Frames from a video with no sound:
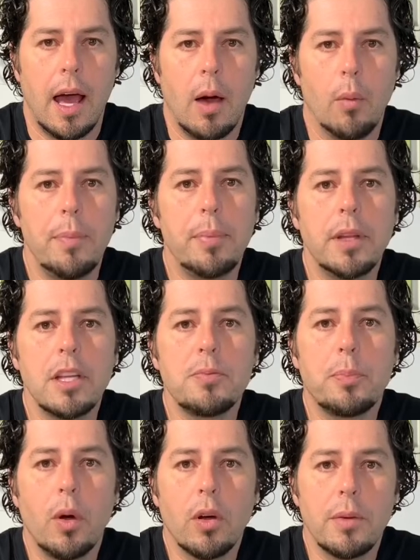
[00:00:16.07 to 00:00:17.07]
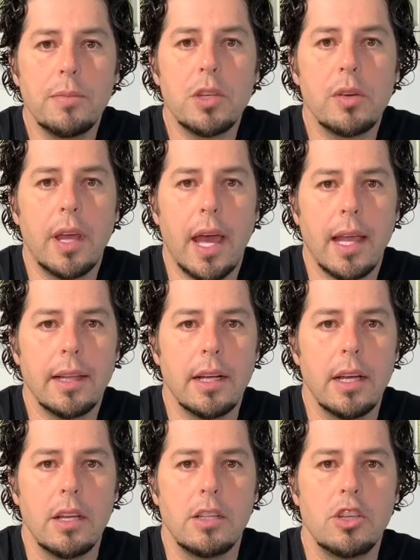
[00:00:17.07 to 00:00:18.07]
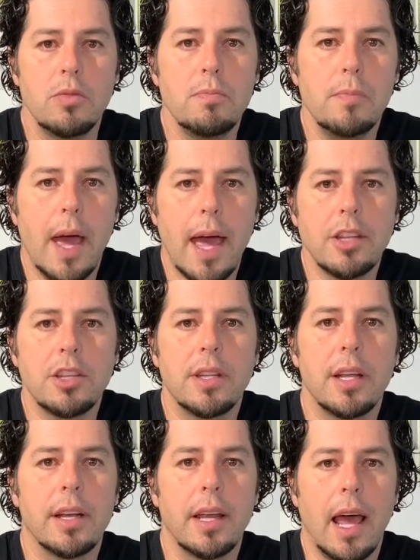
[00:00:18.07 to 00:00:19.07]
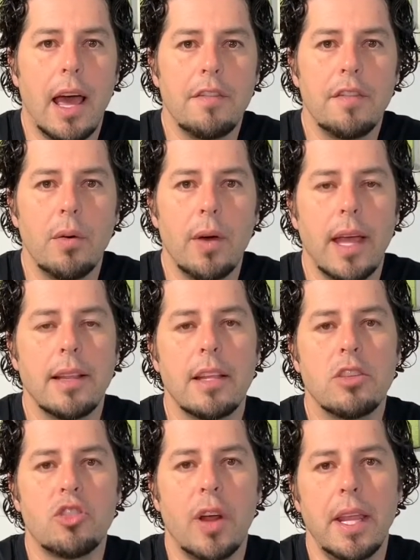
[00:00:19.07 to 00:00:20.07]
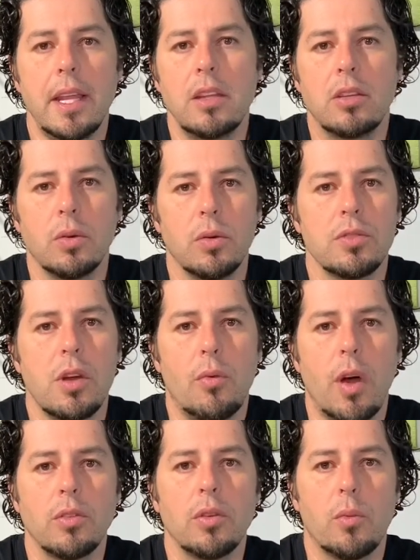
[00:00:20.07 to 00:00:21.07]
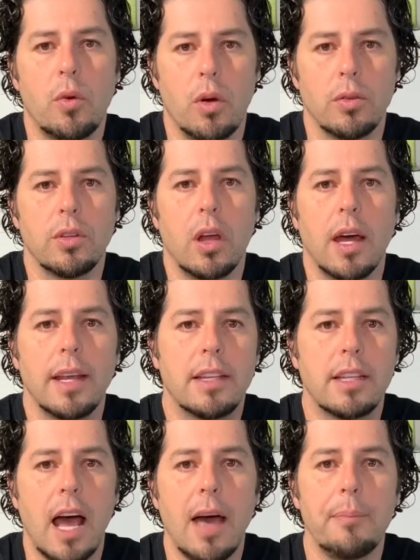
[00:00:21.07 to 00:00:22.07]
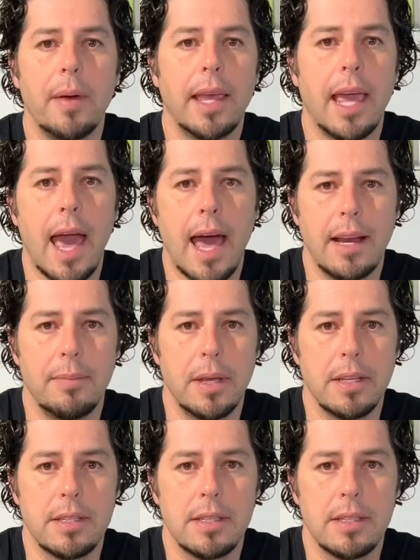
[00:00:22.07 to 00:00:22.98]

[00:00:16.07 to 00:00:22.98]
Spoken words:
put this program together to match the level and the training tools around the world on the top academies.